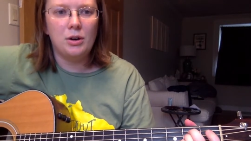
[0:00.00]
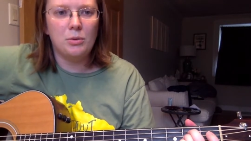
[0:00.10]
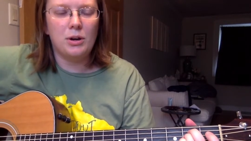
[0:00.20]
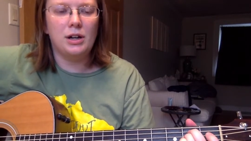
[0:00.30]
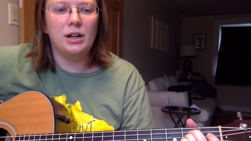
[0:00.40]

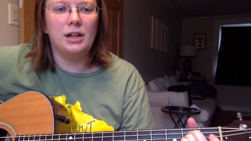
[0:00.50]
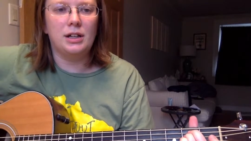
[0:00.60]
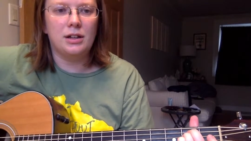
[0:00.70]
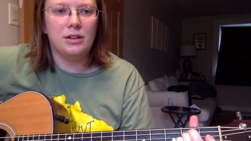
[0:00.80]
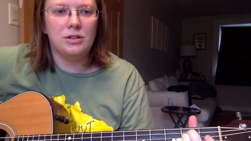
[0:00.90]
1,
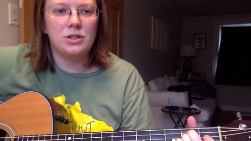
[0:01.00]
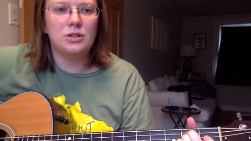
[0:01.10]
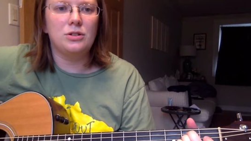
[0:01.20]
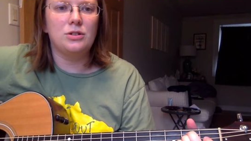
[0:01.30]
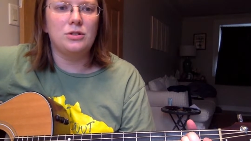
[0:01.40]
2,
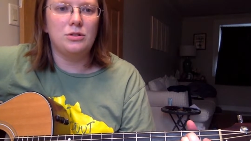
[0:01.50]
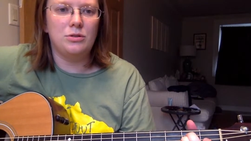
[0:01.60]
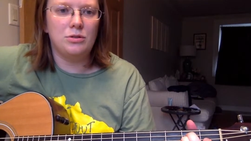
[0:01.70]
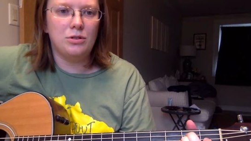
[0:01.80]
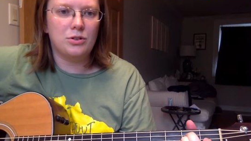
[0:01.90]

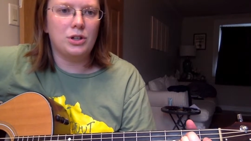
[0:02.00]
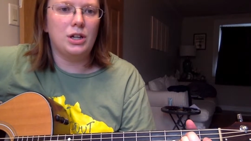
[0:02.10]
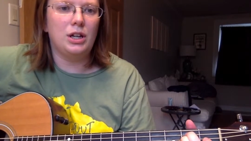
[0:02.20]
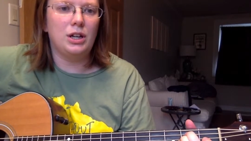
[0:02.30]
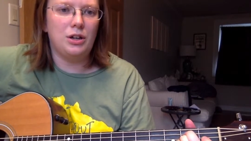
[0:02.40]
3,
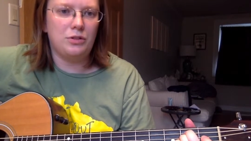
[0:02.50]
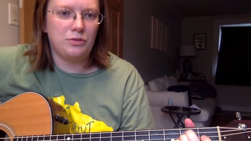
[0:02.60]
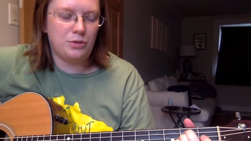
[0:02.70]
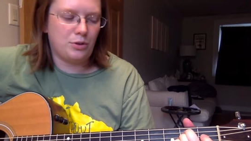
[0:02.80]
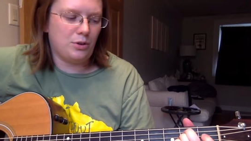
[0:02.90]

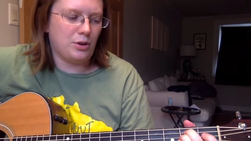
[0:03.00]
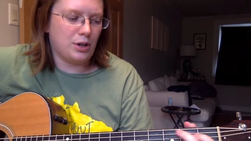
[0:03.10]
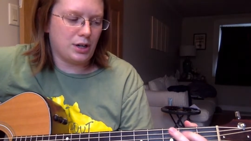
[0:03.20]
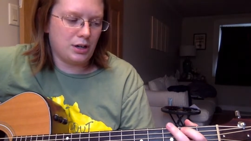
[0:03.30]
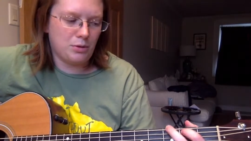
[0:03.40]
4,
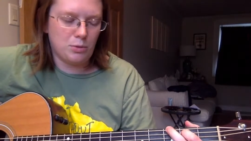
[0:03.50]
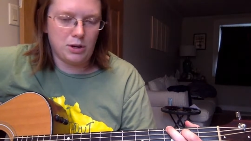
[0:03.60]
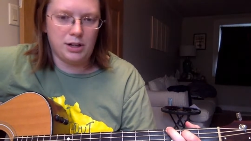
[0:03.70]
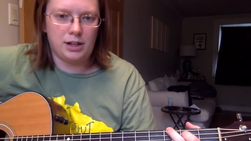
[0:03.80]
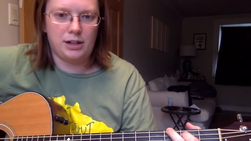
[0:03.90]

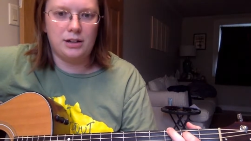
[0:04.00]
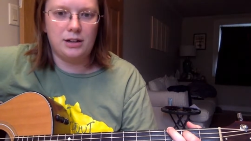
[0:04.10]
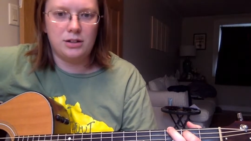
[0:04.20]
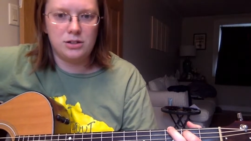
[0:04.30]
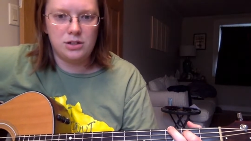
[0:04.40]
1,
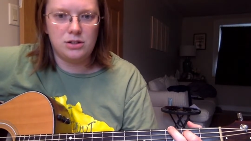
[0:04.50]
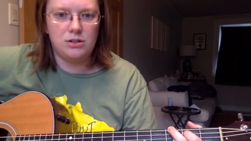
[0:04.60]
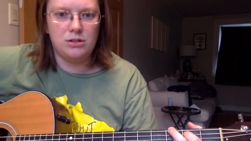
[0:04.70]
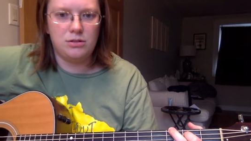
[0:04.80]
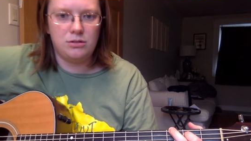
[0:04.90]
2,
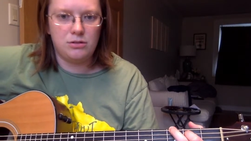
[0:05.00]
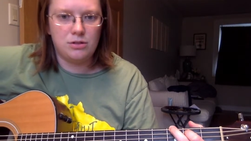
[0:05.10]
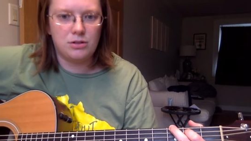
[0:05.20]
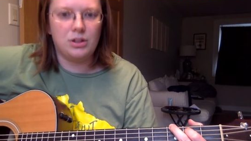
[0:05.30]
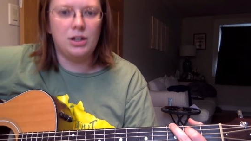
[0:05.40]

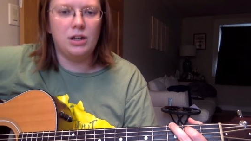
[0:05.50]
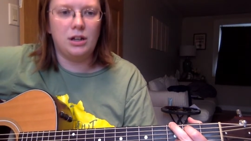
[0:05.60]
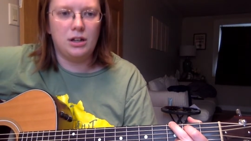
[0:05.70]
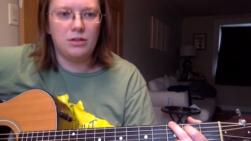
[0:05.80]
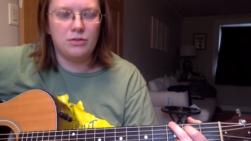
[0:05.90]

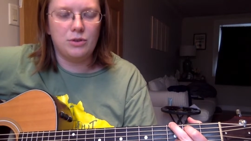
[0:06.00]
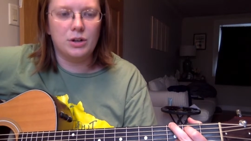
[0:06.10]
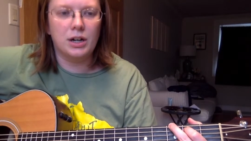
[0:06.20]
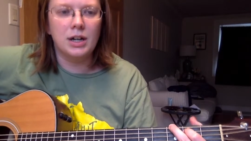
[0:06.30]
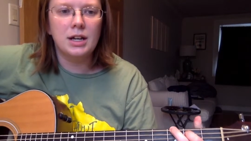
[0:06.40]
3,
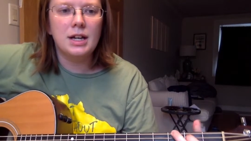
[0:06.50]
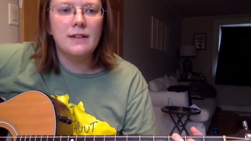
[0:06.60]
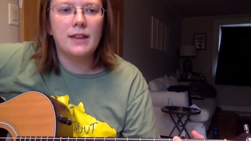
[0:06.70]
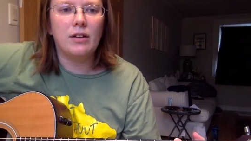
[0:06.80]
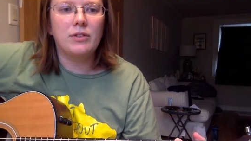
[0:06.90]
4.
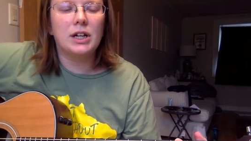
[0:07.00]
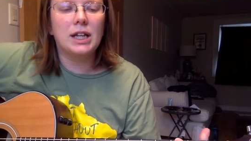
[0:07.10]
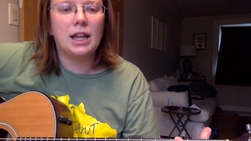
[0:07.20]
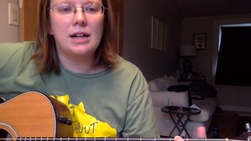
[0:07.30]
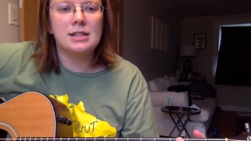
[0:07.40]
That
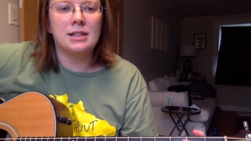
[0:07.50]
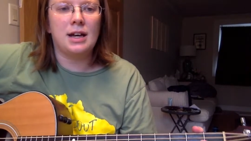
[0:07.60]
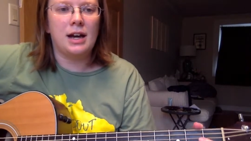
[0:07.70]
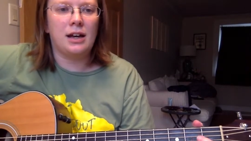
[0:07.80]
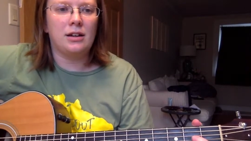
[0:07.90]
very last
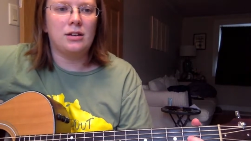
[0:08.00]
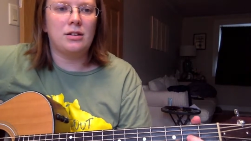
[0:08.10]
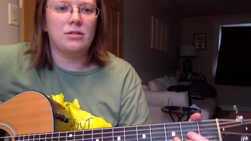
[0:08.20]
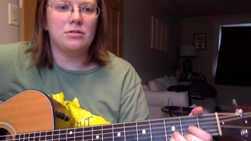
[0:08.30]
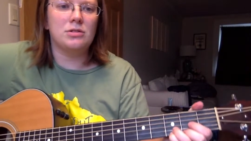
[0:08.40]
line
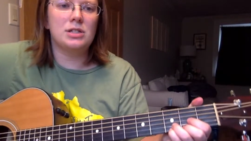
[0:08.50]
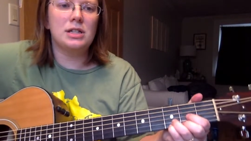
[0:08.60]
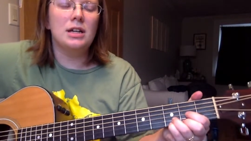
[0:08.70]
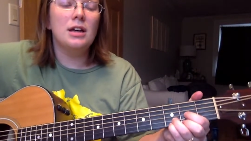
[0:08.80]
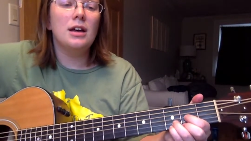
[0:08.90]
goes,
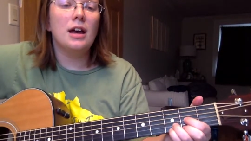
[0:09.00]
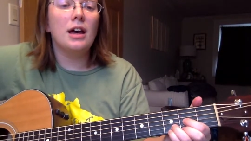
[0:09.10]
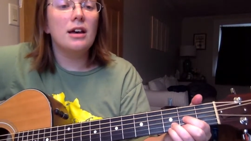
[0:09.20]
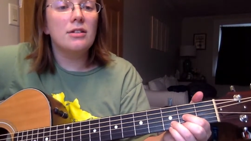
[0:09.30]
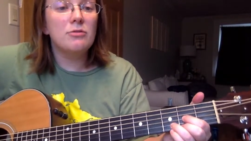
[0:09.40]

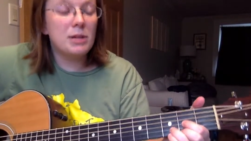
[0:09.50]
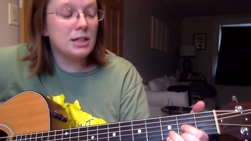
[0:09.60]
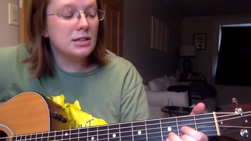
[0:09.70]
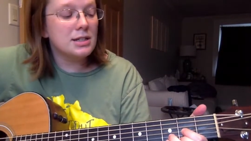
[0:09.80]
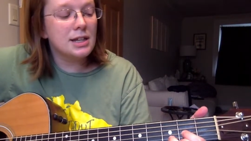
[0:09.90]
I've
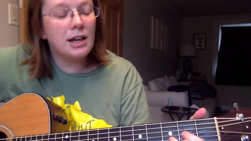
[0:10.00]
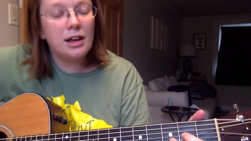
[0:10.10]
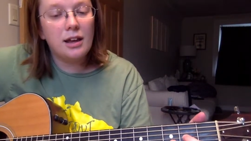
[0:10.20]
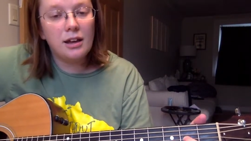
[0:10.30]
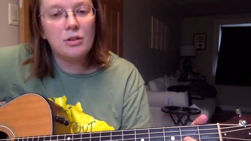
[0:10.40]
been
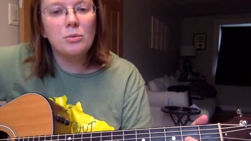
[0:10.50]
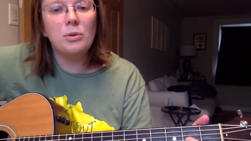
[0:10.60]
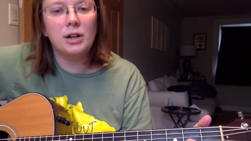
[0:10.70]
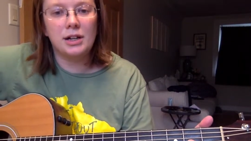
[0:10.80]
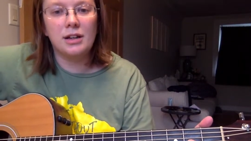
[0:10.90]
sent
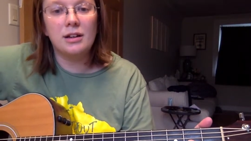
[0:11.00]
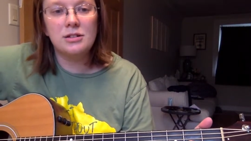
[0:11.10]
1,